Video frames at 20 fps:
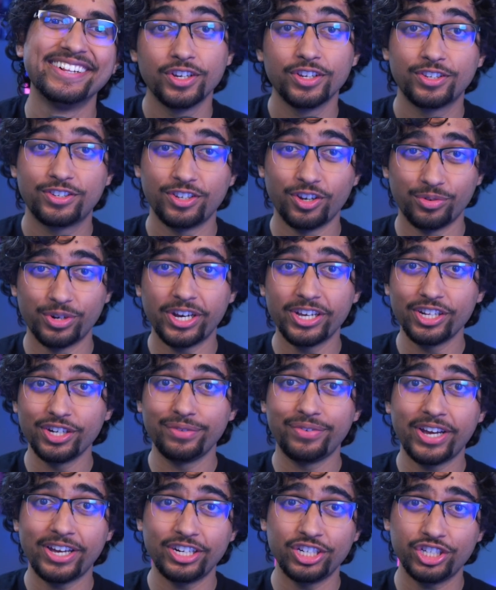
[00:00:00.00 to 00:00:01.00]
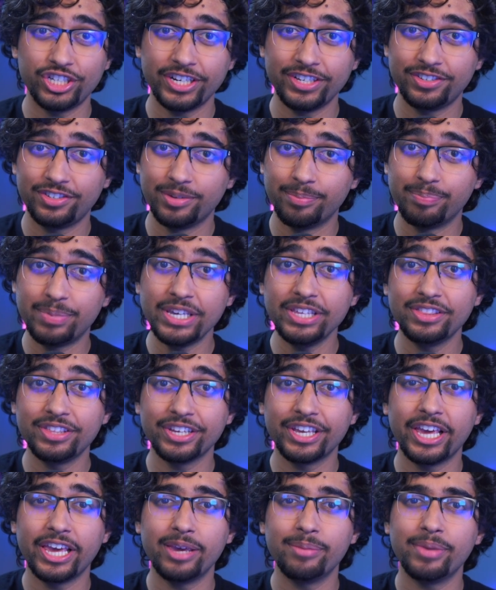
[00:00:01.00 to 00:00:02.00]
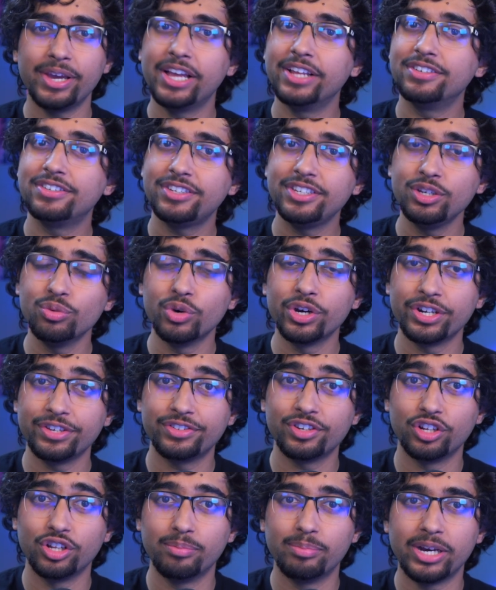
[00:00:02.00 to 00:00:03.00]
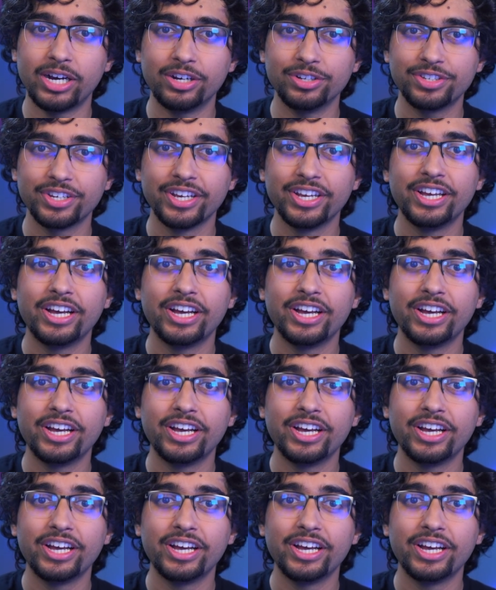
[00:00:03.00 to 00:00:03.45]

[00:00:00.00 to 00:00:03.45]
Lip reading: So now that I've had a chance to beat the game and see what it's all about,